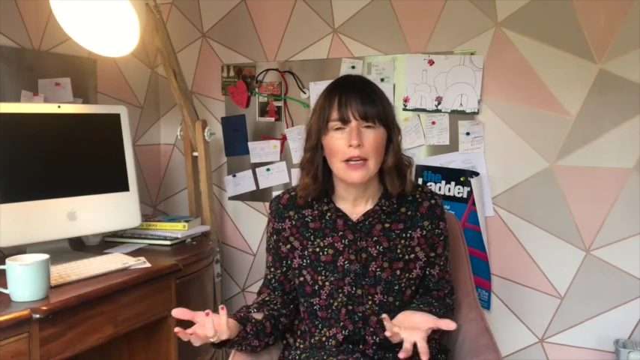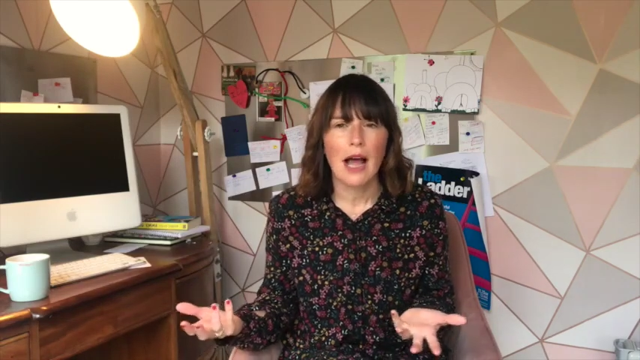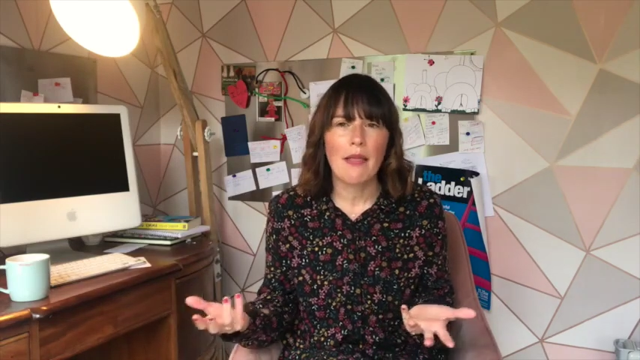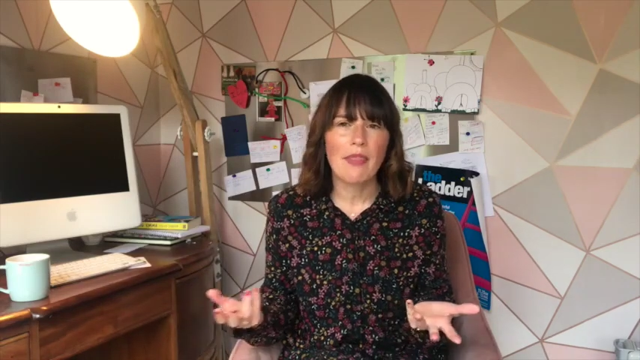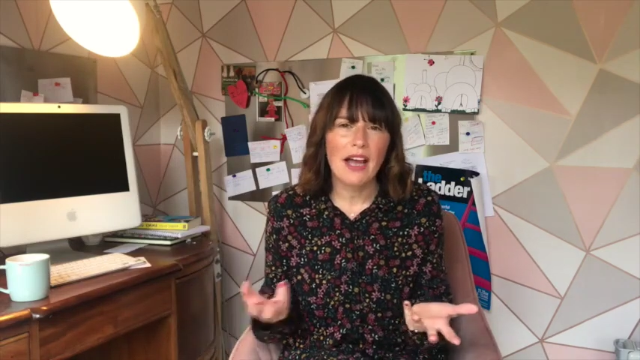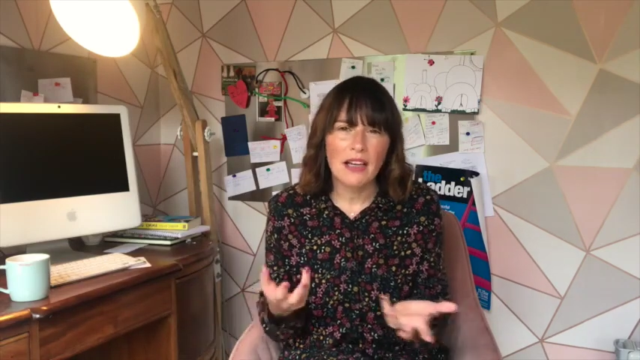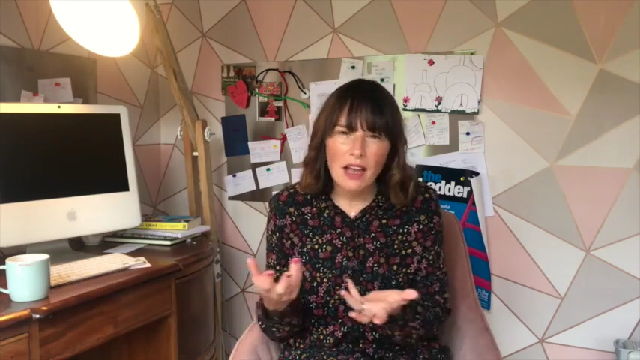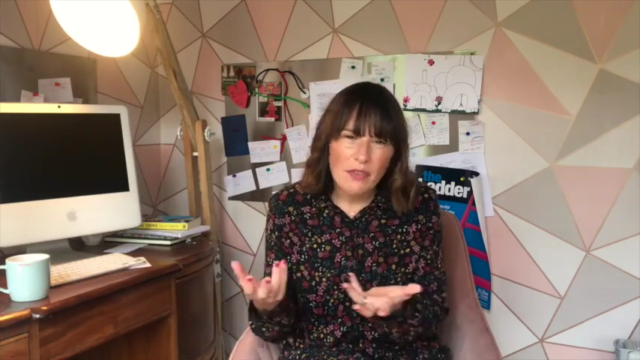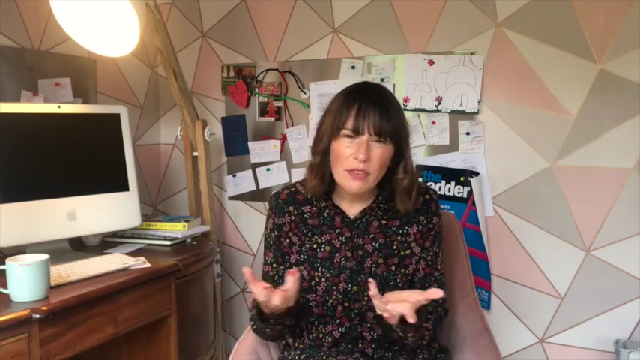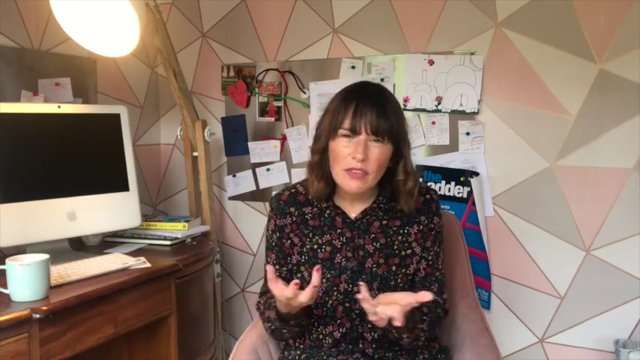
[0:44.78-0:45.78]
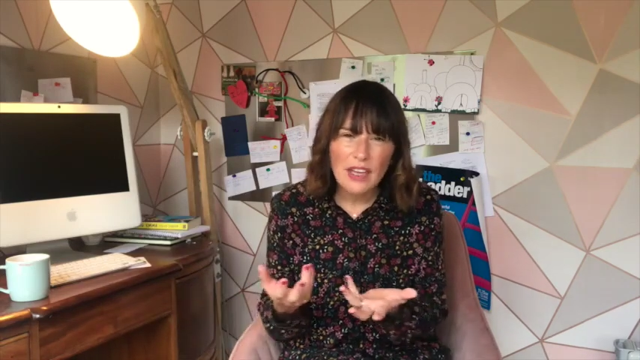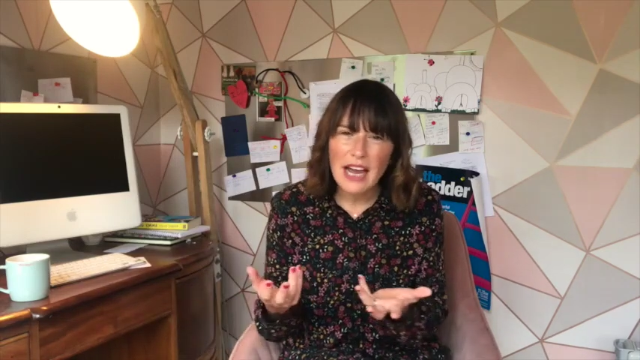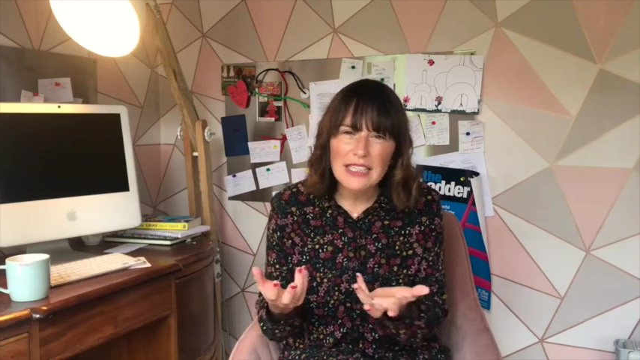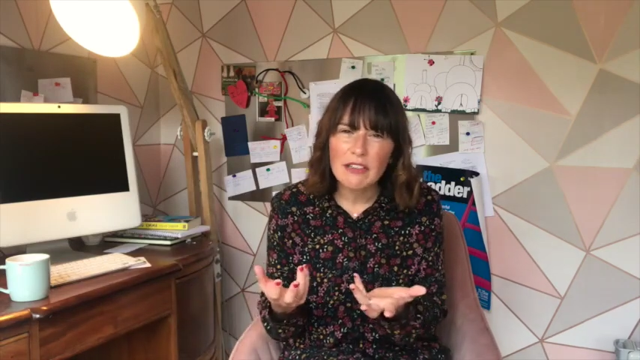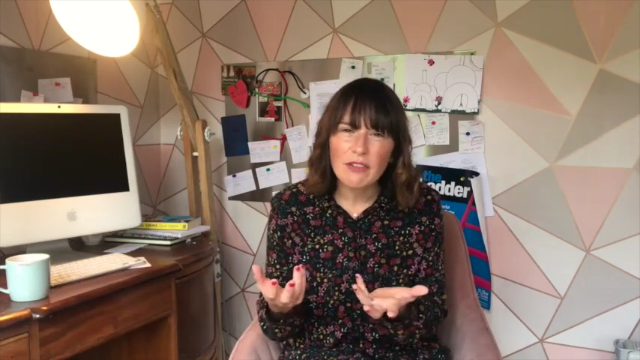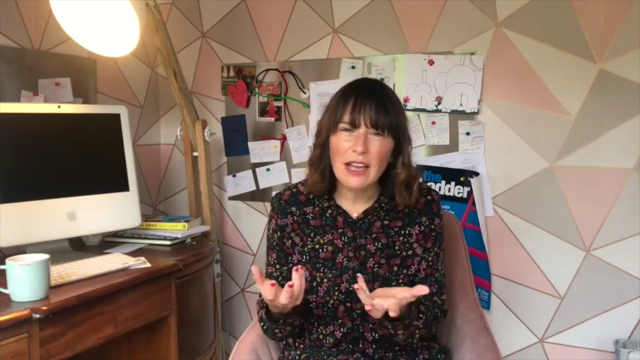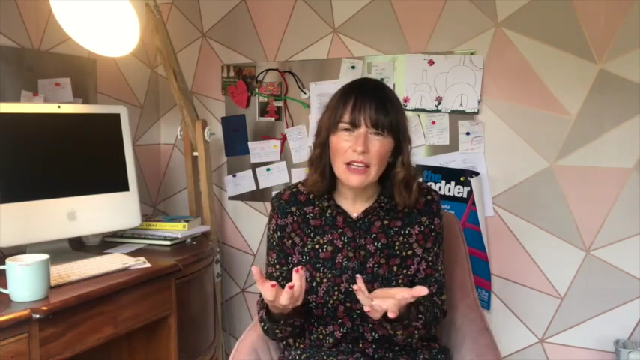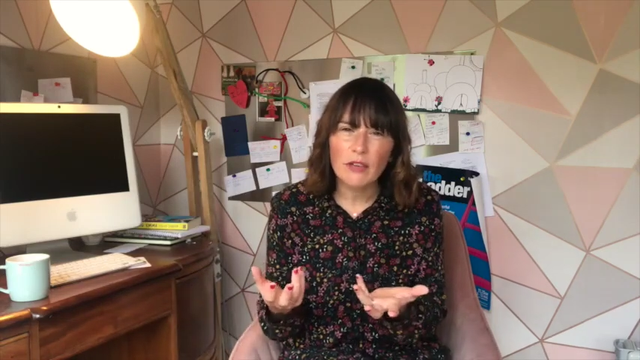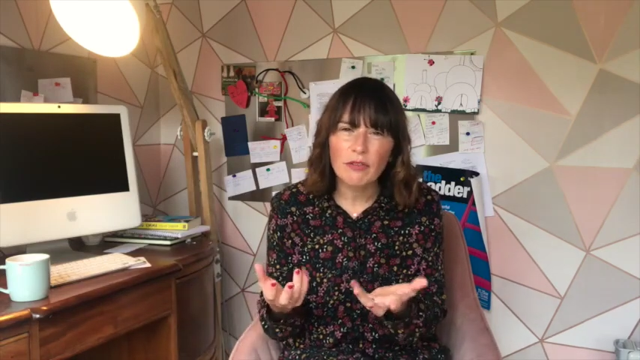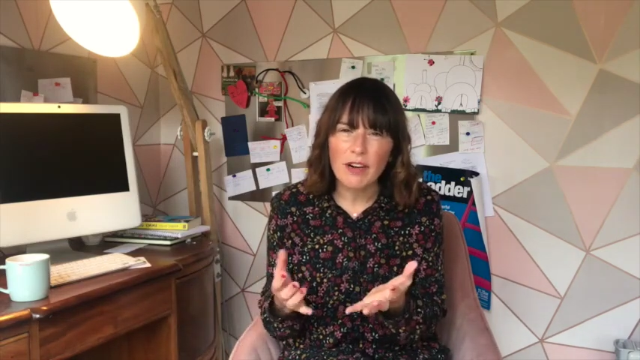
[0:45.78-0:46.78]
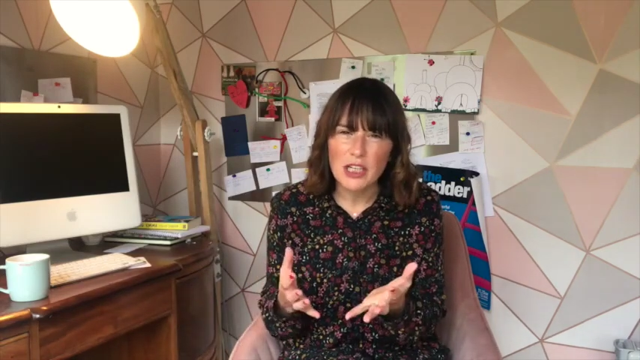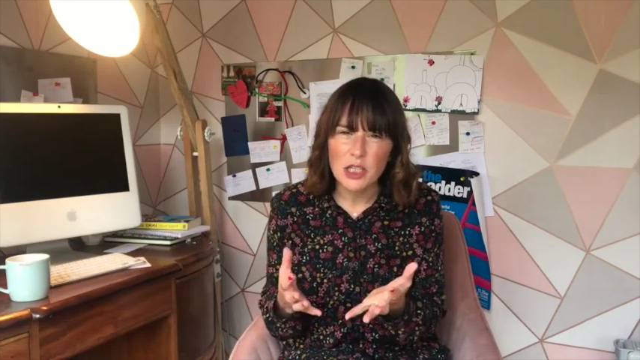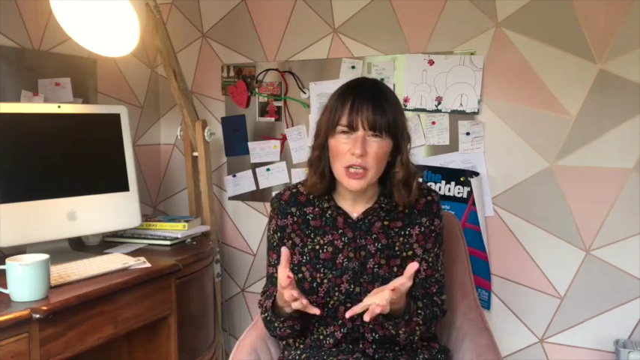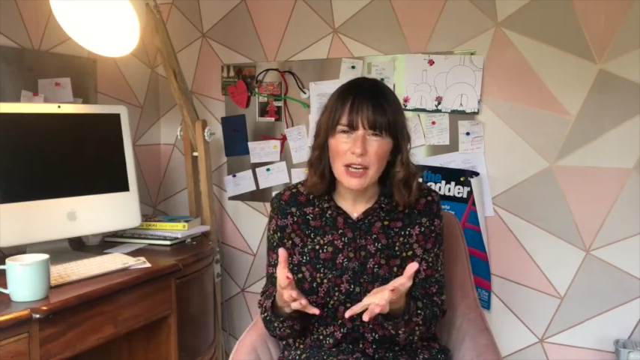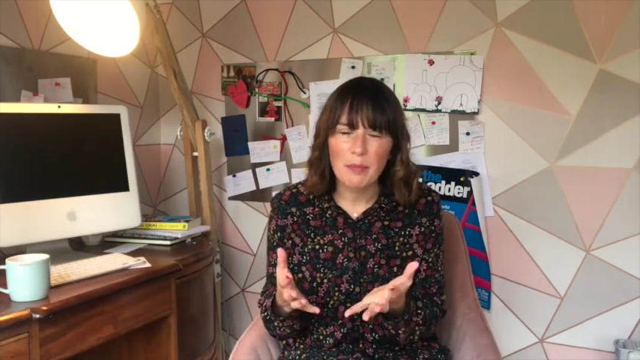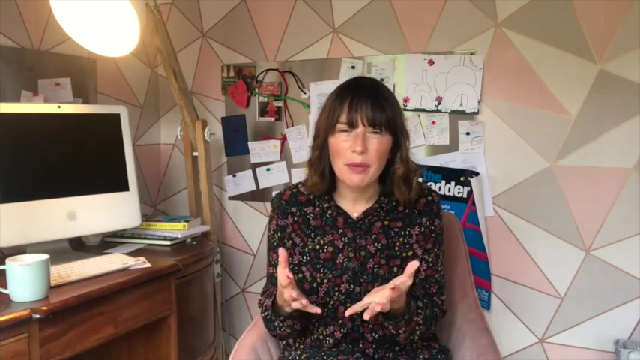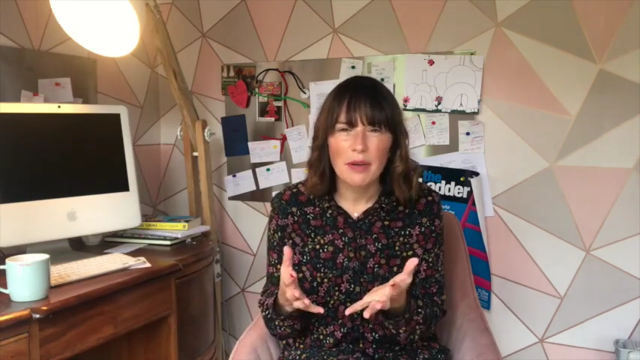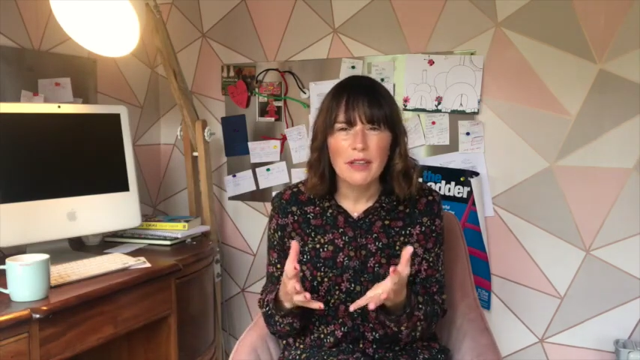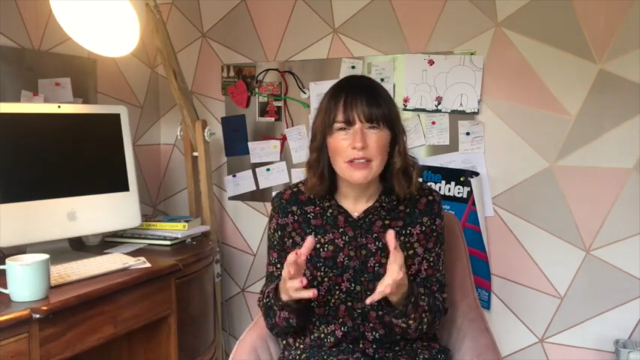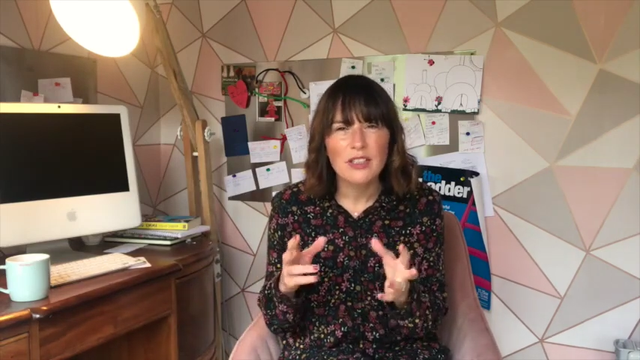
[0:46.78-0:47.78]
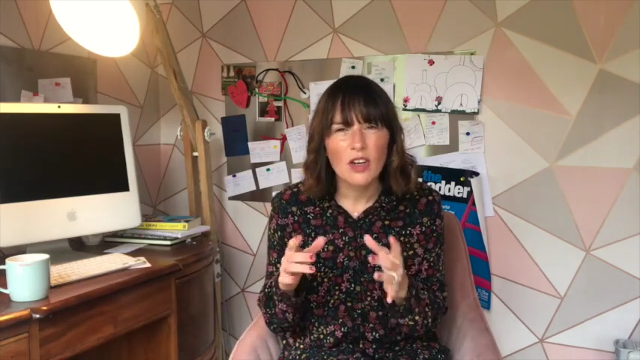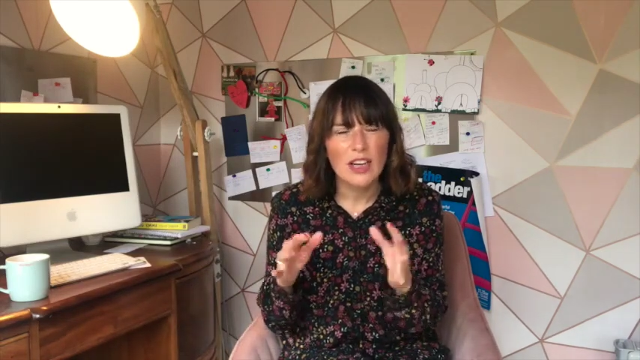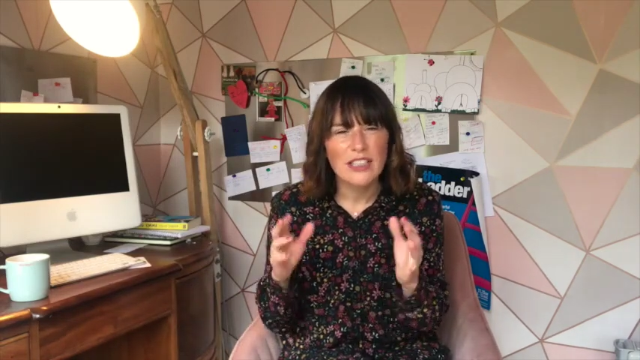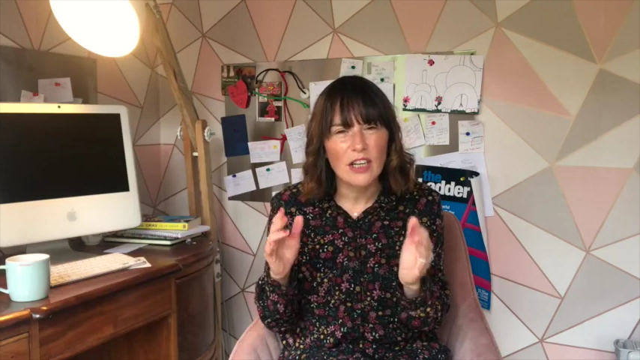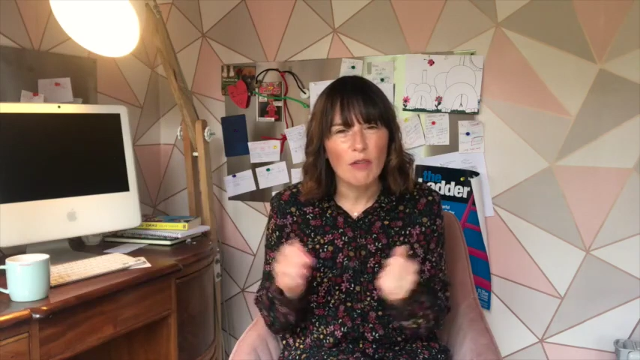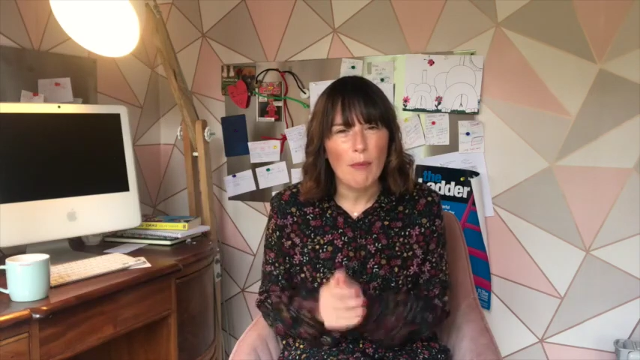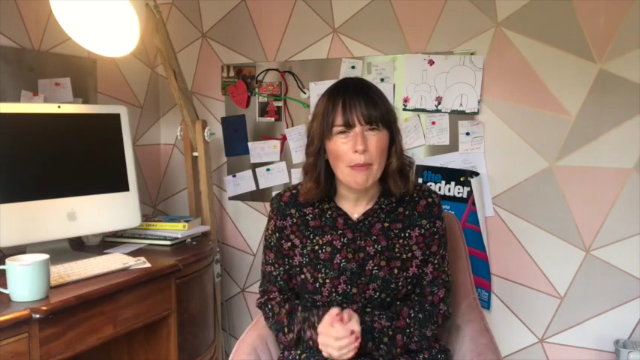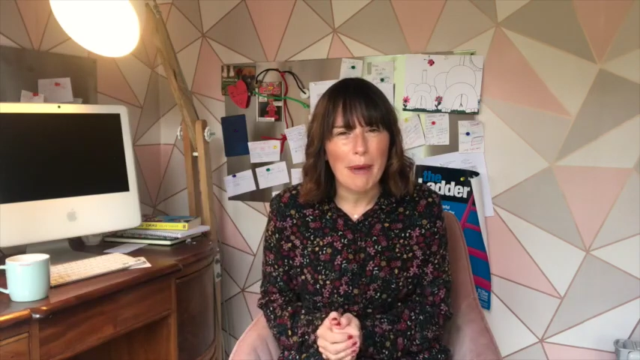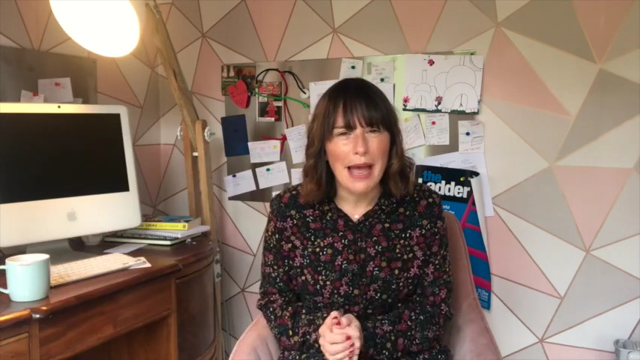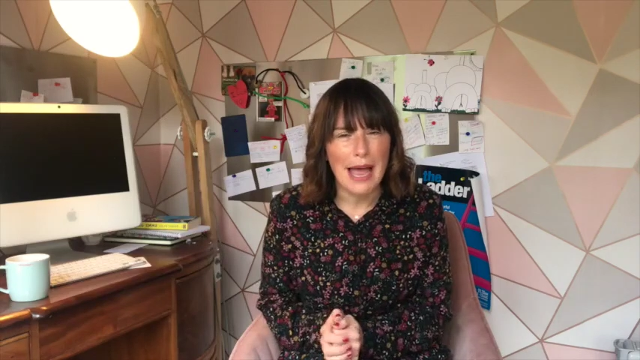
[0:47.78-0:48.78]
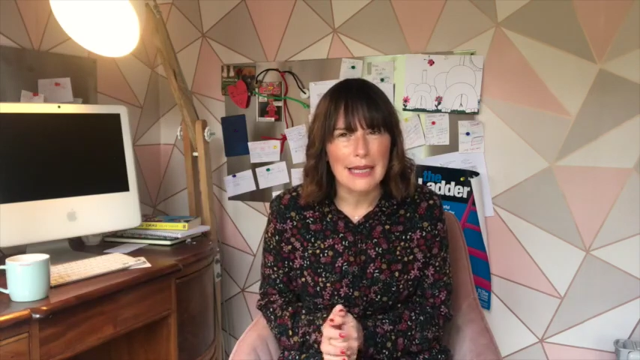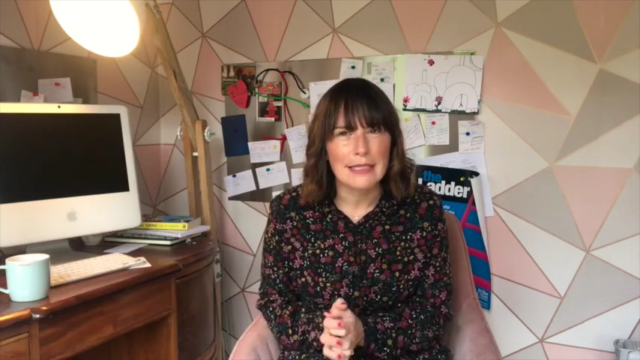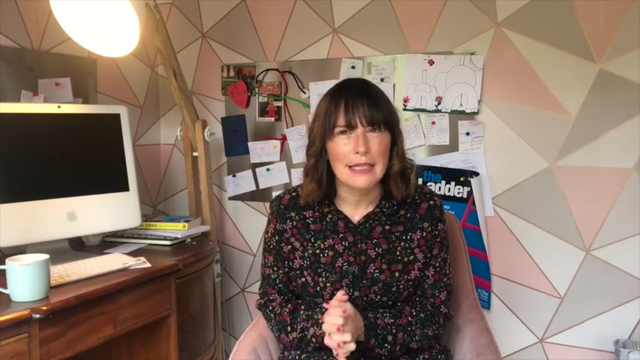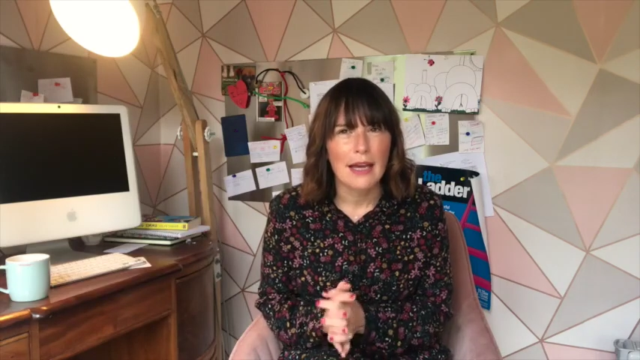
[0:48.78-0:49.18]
And that, and the idea of that little friendship started to grow in my head.